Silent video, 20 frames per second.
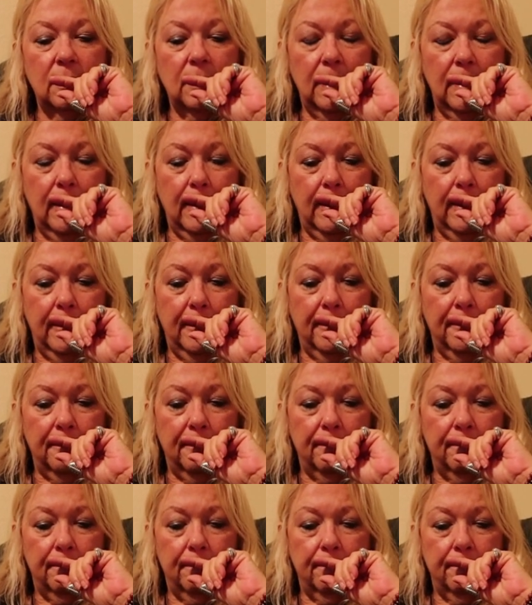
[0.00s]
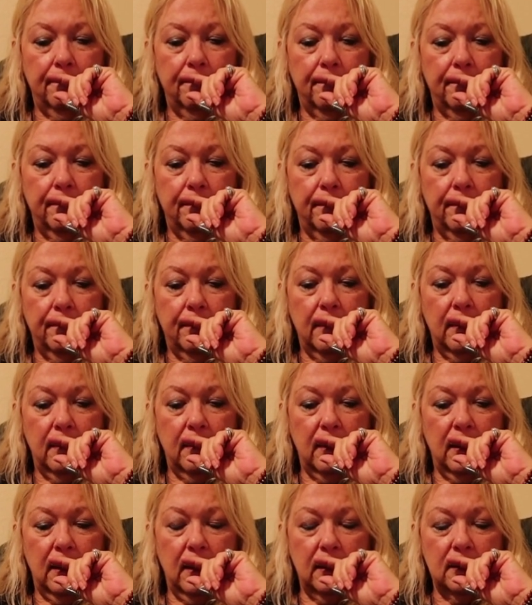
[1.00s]
you know,
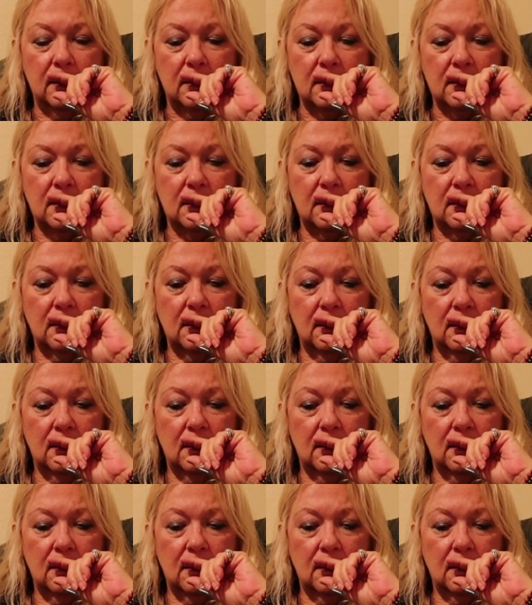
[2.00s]
I just